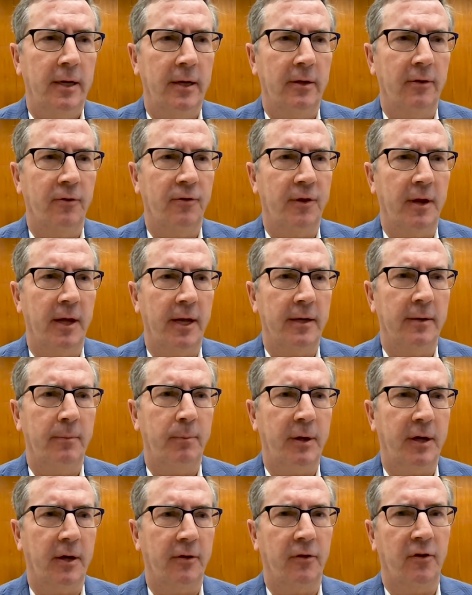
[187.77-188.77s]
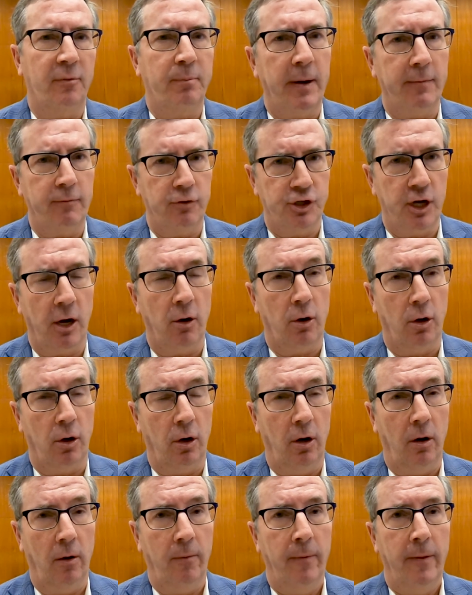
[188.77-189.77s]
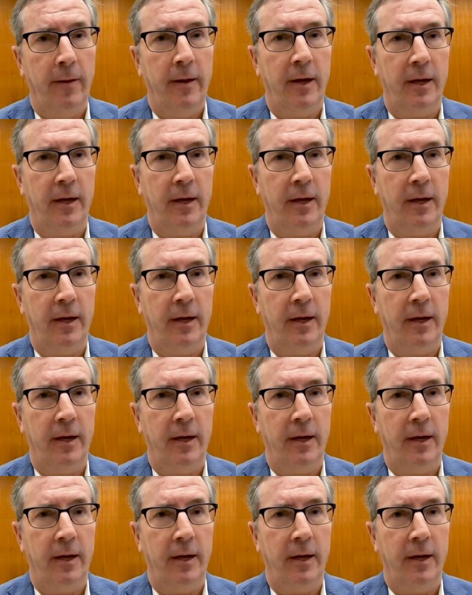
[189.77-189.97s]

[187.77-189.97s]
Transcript: is that because it's beverage alcohol